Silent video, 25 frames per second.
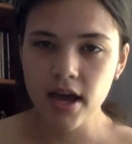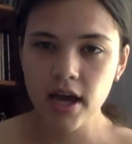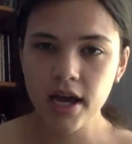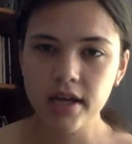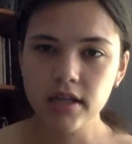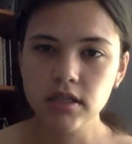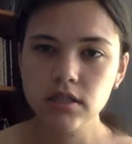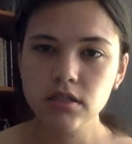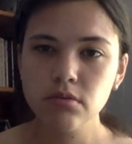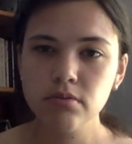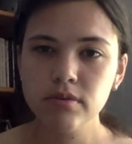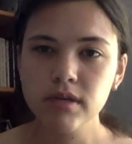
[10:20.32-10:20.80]

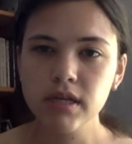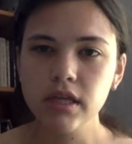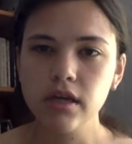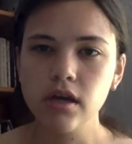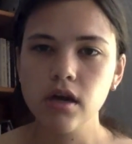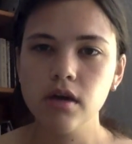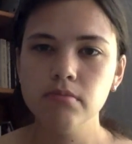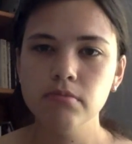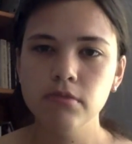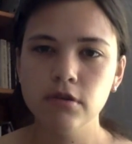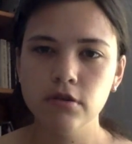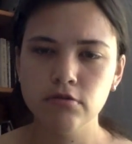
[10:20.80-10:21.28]
It's a really
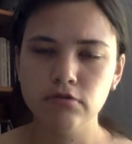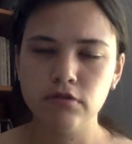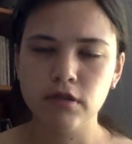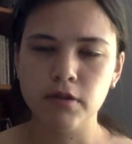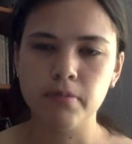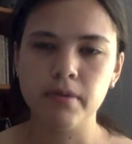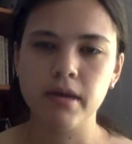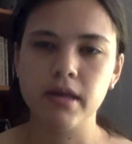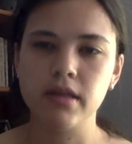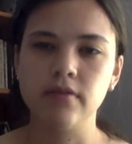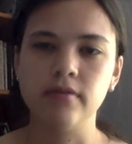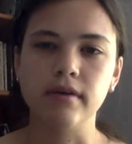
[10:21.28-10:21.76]
good movie,
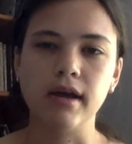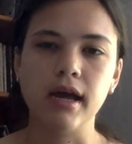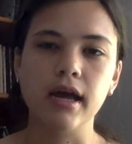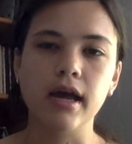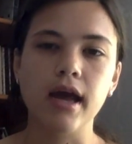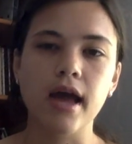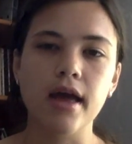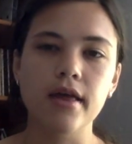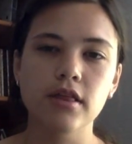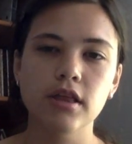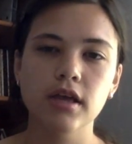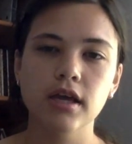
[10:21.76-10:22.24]
by the way.
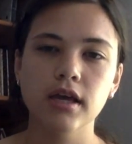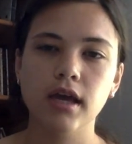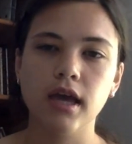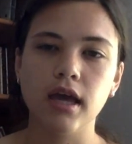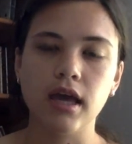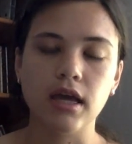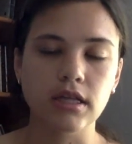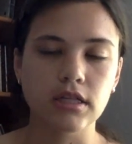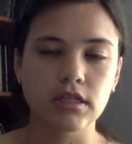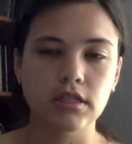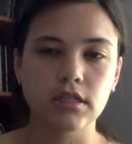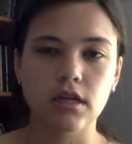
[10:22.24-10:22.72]
I think
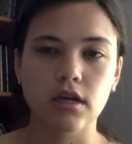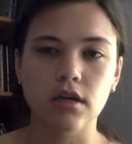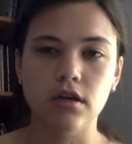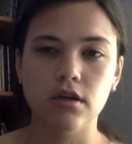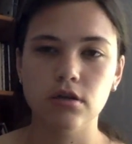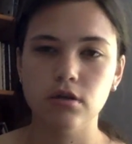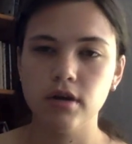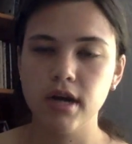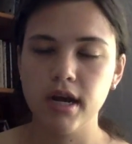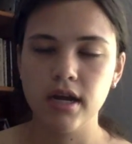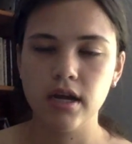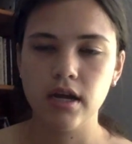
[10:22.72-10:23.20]

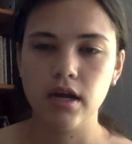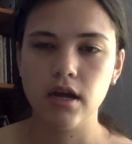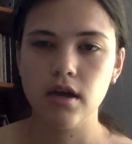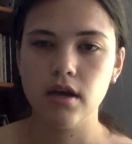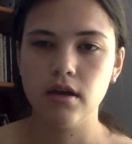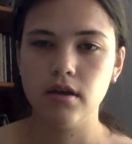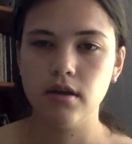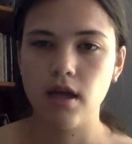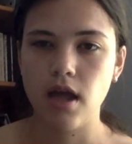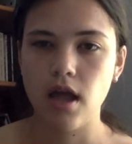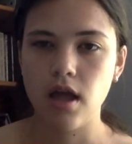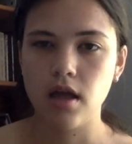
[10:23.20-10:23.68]

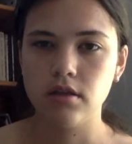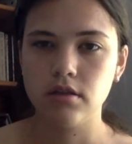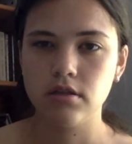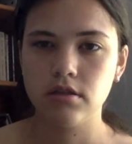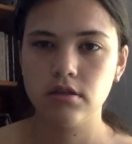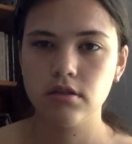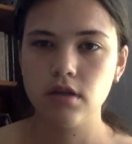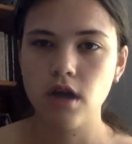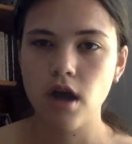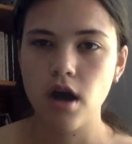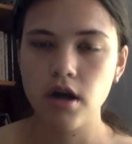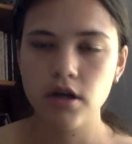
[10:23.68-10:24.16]
it
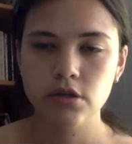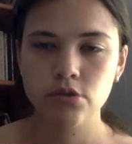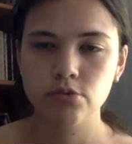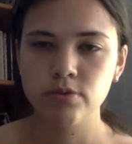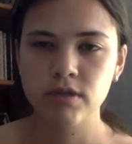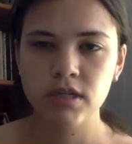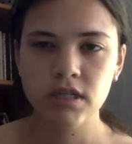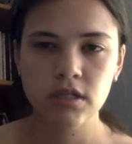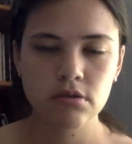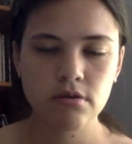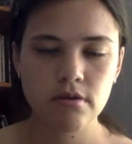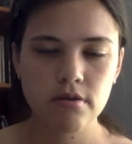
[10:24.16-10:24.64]
stars
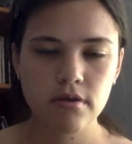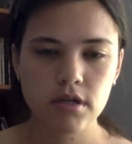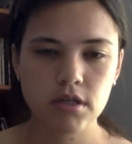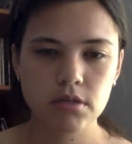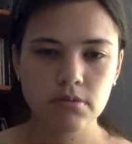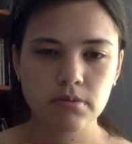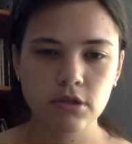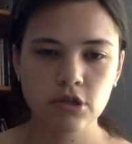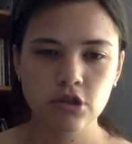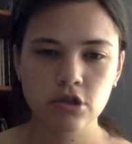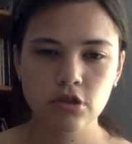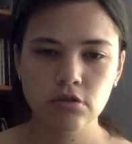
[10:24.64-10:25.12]
Reese
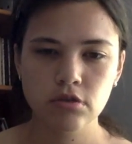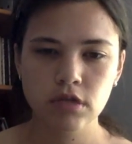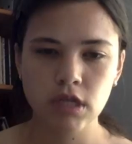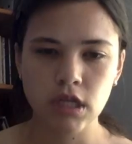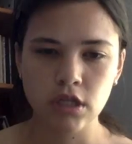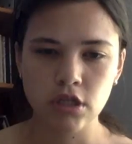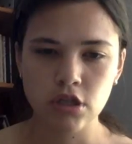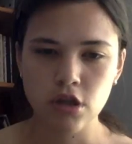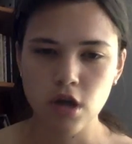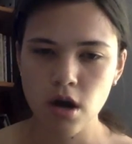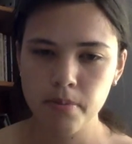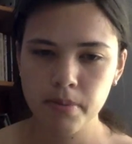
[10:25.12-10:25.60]
Witherspoon
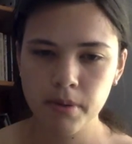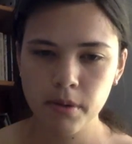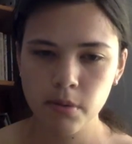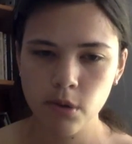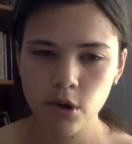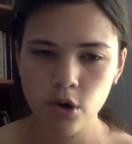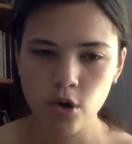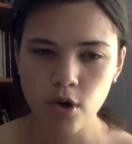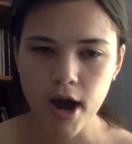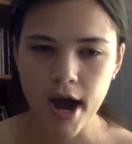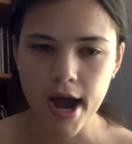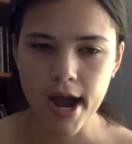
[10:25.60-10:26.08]
and Tobey
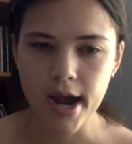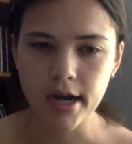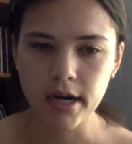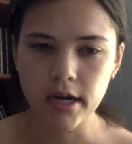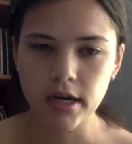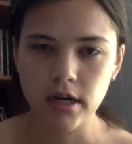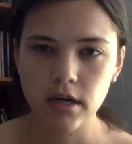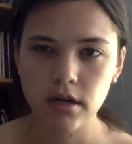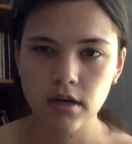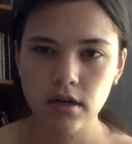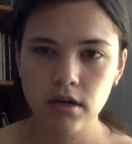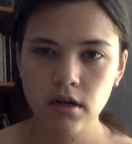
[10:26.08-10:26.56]

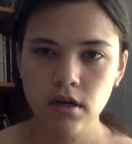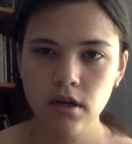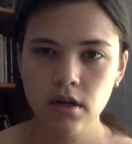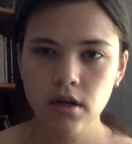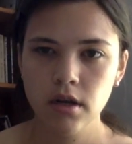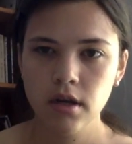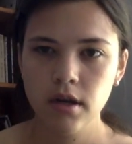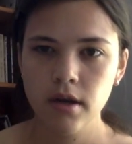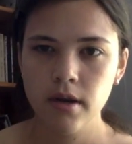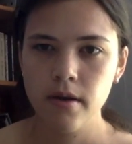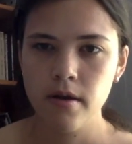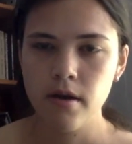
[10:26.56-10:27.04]
Maguire.
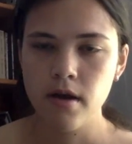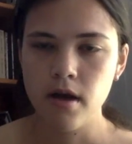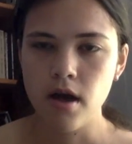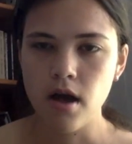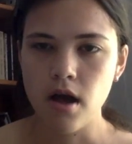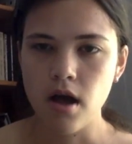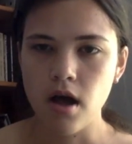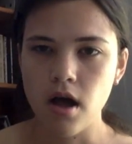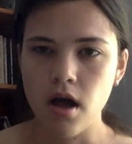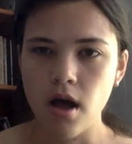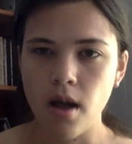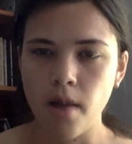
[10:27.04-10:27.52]

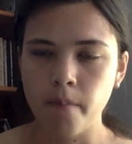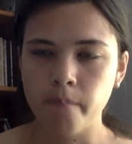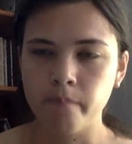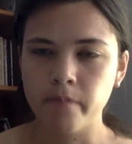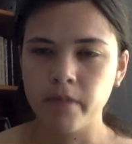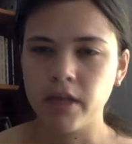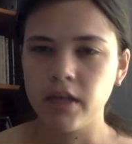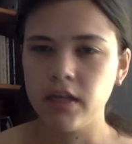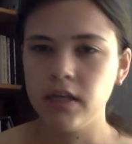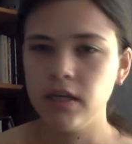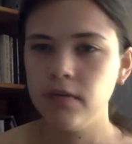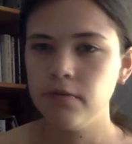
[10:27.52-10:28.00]

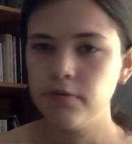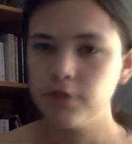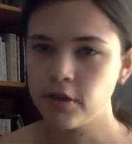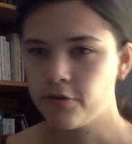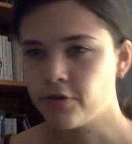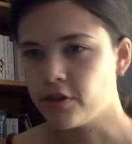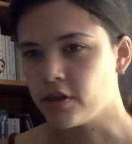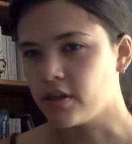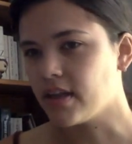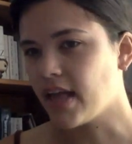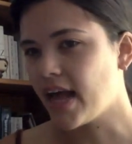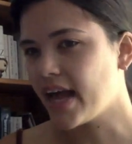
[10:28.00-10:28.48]
And even
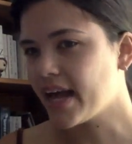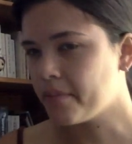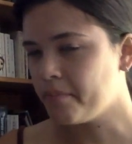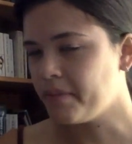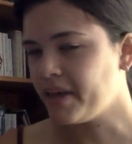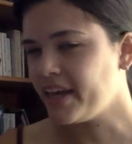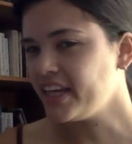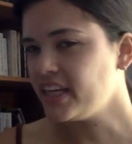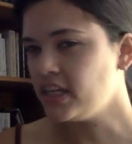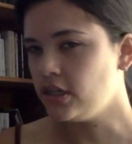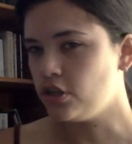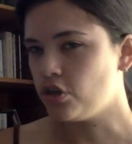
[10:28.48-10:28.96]
if you're like
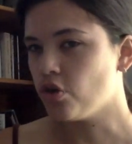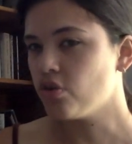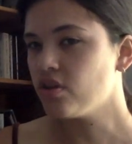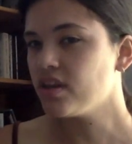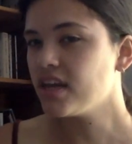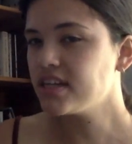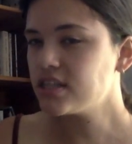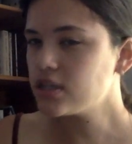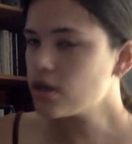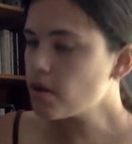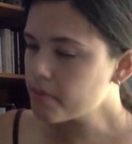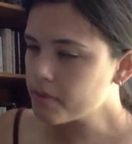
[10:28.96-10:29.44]
me and you don't
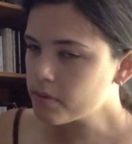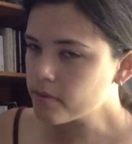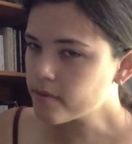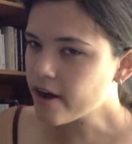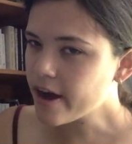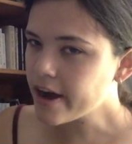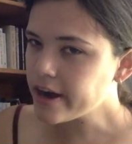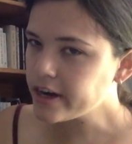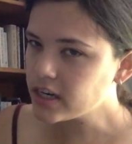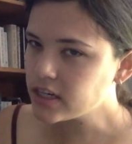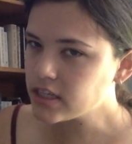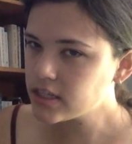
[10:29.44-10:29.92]
like Tobey
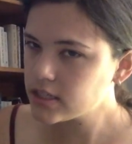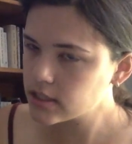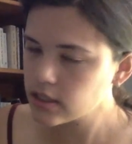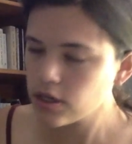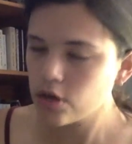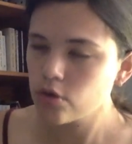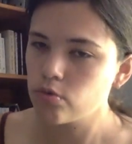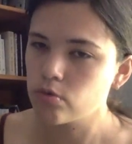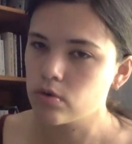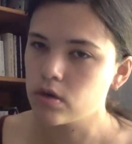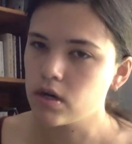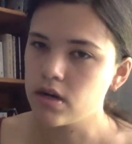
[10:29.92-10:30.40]
Maguire, it's
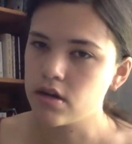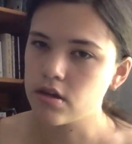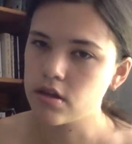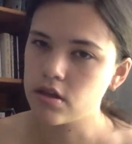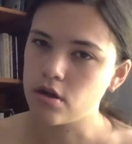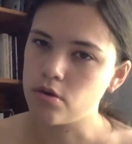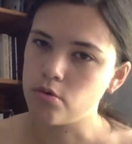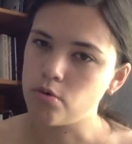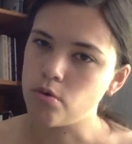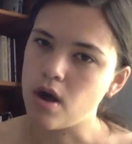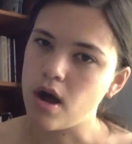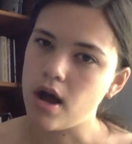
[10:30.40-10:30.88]
still worth
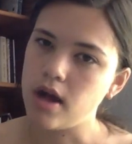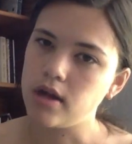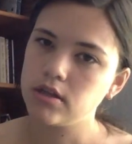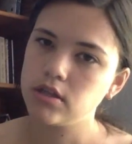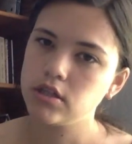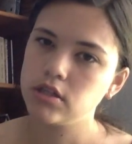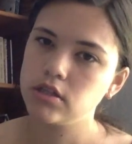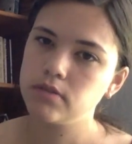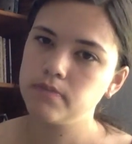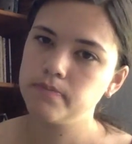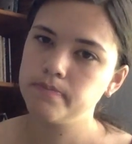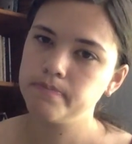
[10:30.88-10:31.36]
a
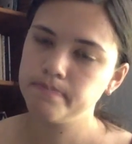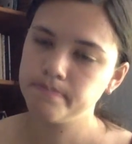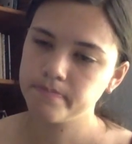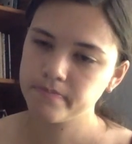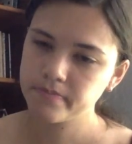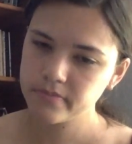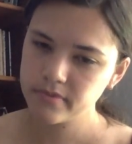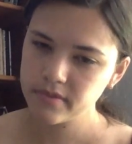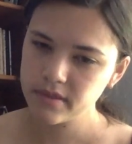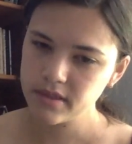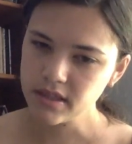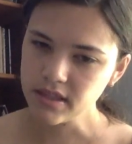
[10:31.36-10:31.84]
watch.
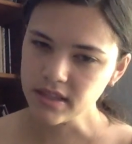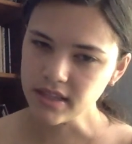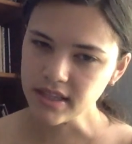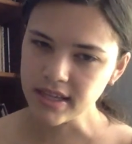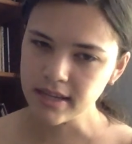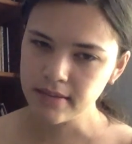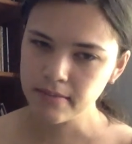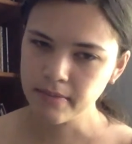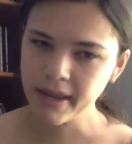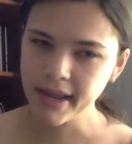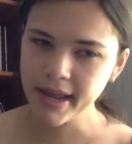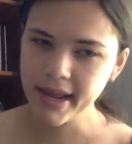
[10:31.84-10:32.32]

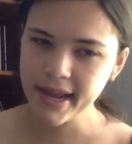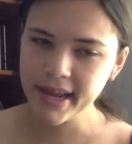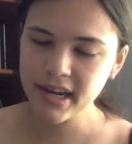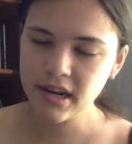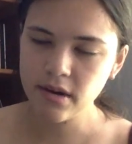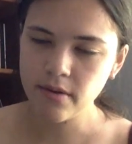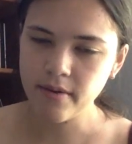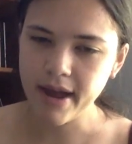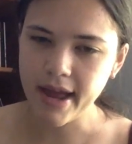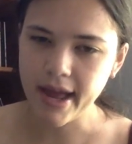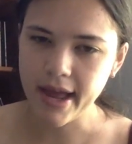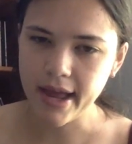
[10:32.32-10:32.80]
But
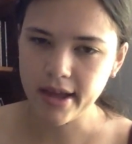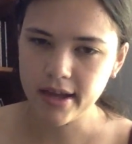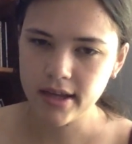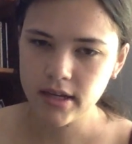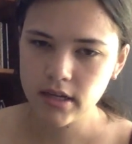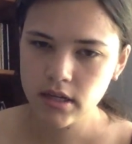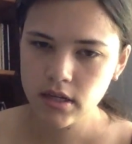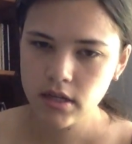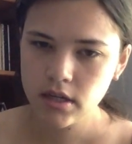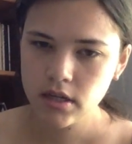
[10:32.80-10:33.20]
anyway,